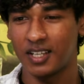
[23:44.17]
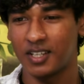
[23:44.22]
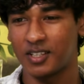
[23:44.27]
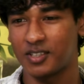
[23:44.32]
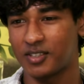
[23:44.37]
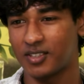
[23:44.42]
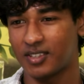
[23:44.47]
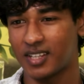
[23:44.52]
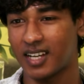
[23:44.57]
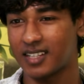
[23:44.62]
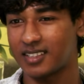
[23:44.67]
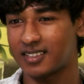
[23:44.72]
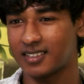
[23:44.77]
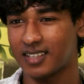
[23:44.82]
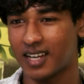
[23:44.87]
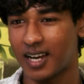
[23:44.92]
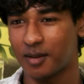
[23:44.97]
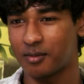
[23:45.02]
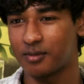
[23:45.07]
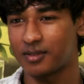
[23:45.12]
So that's,
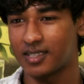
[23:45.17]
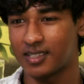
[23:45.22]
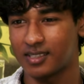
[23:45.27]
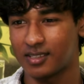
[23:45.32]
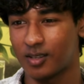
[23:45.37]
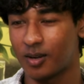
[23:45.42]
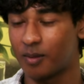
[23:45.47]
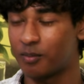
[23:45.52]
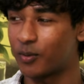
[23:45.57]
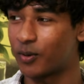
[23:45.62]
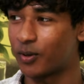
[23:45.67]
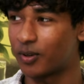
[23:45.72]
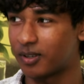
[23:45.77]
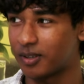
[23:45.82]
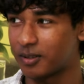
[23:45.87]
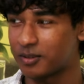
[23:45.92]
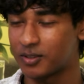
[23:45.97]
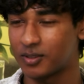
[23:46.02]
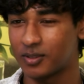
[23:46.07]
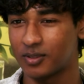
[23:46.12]
I would say, is not
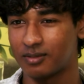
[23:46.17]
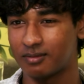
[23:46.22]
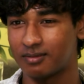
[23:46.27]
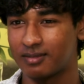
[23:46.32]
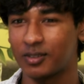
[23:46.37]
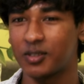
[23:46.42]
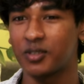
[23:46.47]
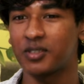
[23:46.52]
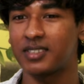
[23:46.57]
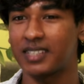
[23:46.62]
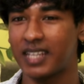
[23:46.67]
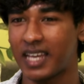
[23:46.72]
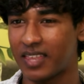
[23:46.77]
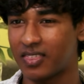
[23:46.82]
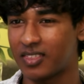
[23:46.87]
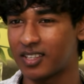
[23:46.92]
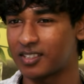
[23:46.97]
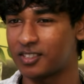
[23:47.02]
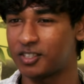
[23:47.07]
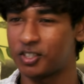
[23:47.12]
moral. So those
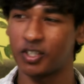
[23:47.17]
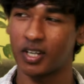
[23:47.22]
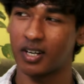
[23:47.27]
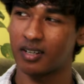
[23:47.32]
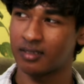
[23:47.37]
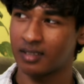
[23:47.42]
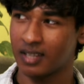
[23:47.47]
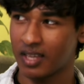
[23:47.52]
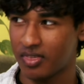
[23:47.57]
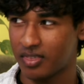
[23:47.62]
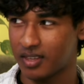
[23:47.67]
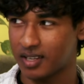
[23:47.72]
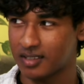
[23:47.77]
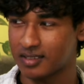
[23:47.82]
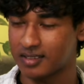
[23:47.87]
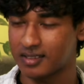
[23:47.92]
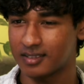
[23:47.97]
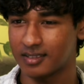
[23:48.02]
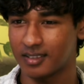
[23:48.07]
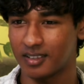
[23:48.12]
ethics, general
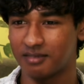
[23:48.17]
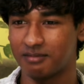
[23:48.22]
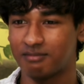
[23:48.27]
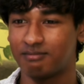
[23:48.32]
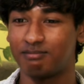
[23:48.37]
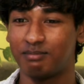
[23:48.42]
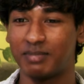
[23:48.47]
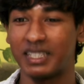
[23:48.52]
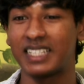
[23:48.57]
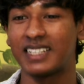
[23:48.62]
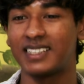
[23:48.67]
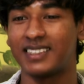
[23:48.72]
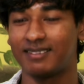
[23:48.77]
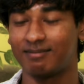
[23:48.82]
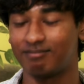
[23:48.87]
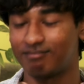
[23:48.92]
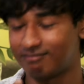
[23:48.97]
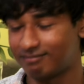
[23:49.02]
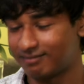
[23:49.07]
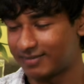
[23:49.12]
ethics of being a
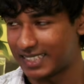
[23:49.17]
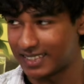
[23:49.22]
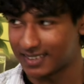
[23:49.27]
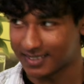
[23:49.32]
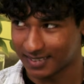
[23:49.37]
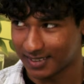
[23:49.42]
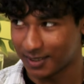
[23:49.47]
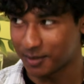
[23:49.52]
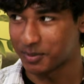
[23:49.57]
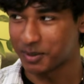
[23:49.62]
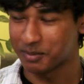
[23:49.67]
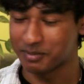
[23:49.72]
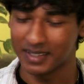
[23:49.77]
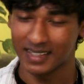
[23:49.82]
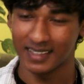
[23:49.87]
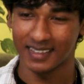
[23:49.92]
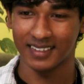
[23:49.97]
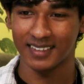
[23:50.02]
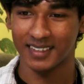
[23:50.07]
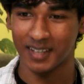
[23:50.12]
decent human
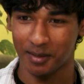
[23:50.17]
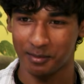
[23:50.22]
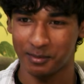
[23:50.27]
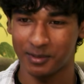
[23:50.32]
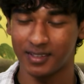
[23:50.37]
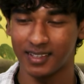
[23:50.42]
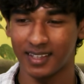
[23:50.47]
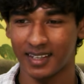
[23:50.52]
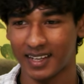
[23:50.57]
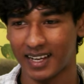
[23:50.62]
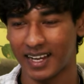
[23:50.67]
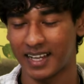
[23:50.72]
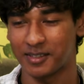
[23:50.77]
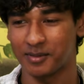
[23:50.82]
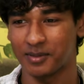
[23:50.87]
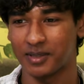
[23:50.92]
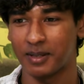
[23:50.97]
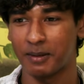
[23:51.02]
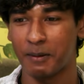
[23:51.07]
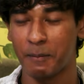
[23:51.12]
being comes to that as
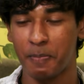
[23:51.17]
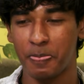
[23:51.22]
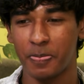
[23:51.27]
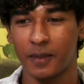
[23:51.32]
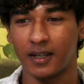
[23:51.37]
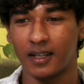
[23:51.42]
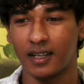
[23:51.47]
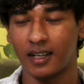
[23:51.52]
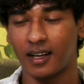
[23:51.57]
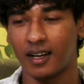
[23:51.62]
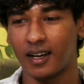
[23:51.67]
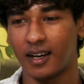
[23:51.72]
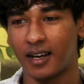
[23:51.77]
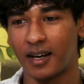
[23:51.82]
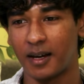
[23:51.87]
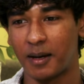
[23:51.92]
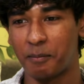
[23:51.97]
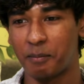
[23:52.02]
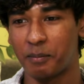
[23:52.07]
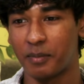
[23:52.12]
well.
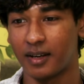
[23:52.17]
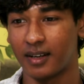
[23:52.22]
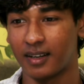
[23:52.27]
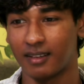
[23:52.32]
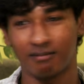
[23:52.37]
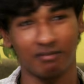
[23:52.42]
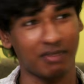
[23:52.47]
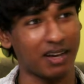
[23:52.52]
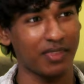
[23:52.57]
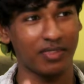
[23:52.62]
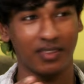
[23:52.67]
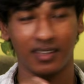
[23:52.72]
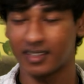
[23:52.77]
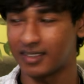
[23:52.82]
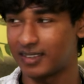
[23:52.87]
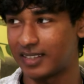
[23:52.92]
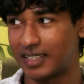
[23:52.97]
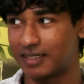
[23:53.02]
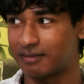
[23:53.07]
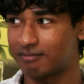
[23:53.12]
But I think
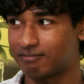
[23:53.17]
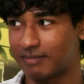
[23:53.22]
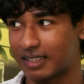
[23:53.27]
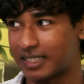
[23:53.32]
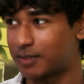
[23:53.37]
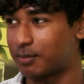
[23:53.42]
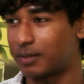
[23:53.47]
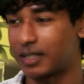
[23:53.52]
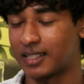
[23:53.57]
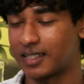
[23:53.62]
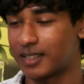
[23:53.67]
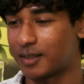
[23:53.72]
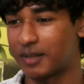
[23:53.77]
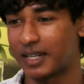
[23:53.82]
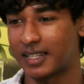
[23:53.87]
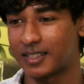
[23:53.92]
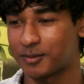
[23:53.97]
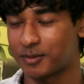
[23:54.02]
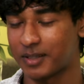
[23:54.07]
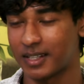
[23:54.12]
Anik explained the
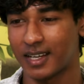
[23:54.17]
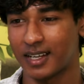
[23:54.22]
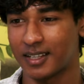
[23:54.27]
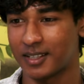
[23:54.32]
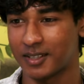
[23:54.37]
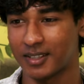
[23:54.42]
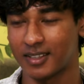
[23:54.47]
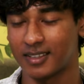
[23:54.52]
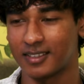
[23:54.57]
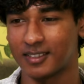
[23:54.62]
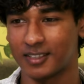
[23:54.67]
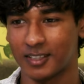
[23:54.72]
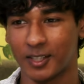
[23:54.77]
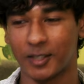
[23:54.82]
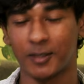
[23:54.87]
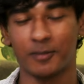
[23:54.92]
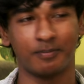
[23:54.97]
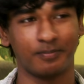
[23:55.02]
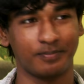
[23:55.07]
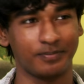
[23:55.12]
best way I could.
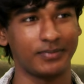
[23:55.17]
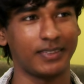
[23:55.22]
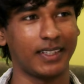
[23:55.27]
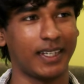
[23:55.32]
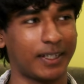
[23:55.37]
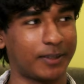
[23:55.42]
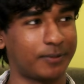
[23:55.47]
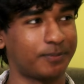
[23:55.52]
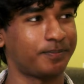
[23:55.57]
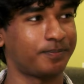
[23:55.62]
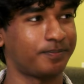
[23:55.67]
So yeah.